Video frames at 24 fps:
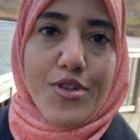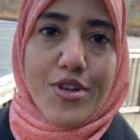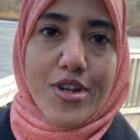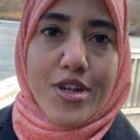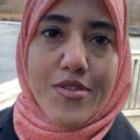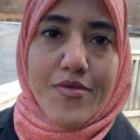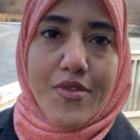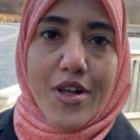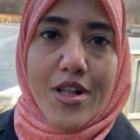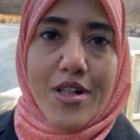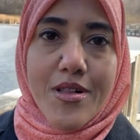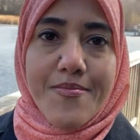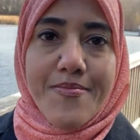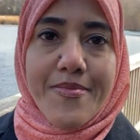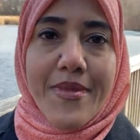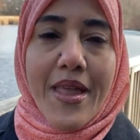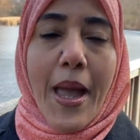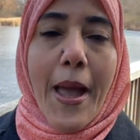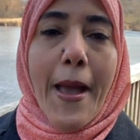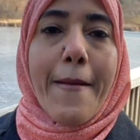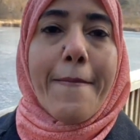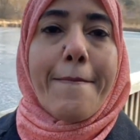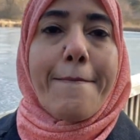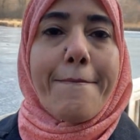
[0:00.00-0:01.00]
Unionville.
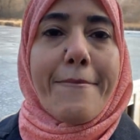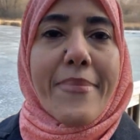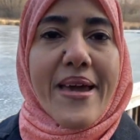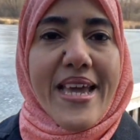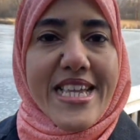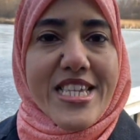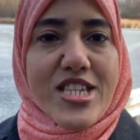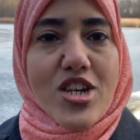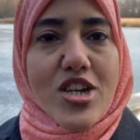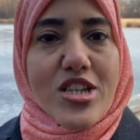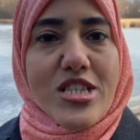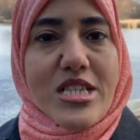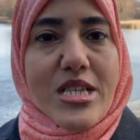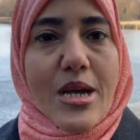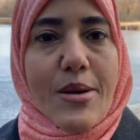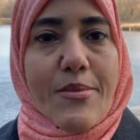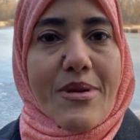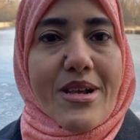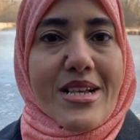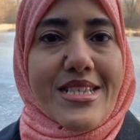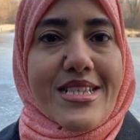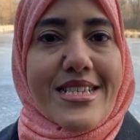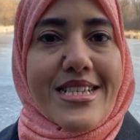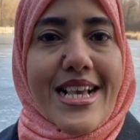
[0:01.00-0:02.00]
Based on
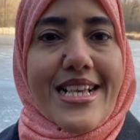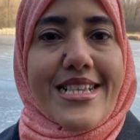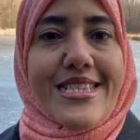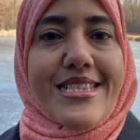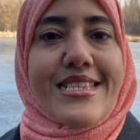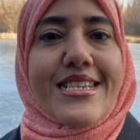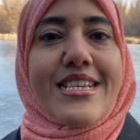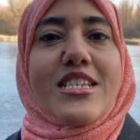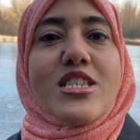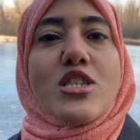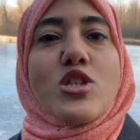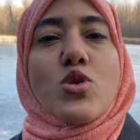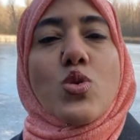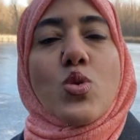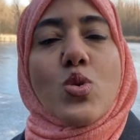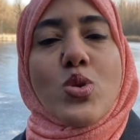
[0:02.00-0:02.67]
some consensus,